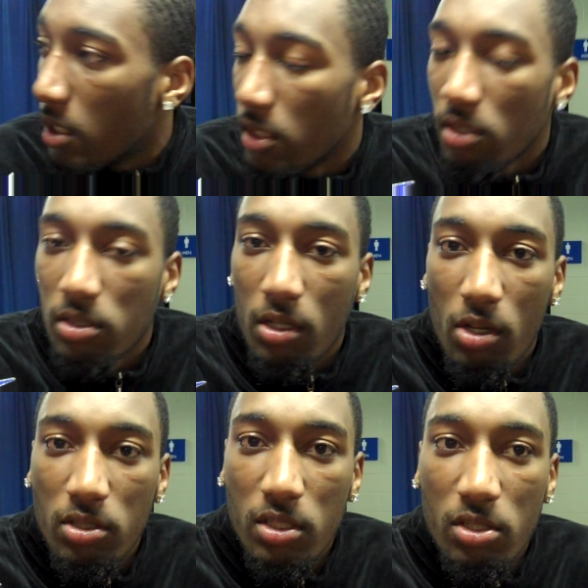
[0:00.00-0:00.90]
You know, so
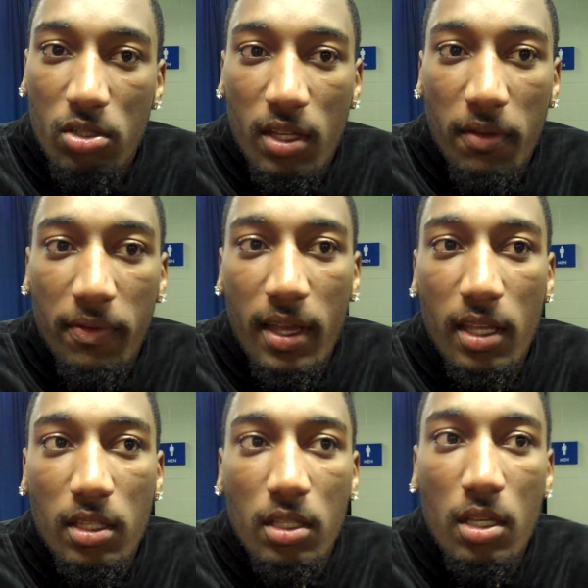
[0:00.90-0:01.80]
coach is just trying to
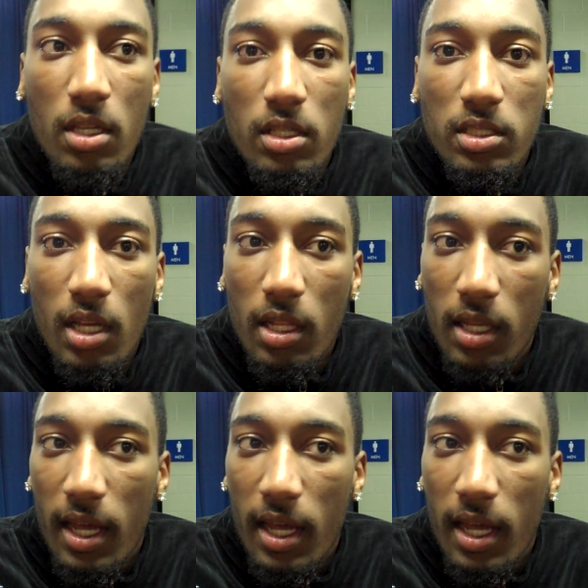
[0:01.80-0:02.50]
find solid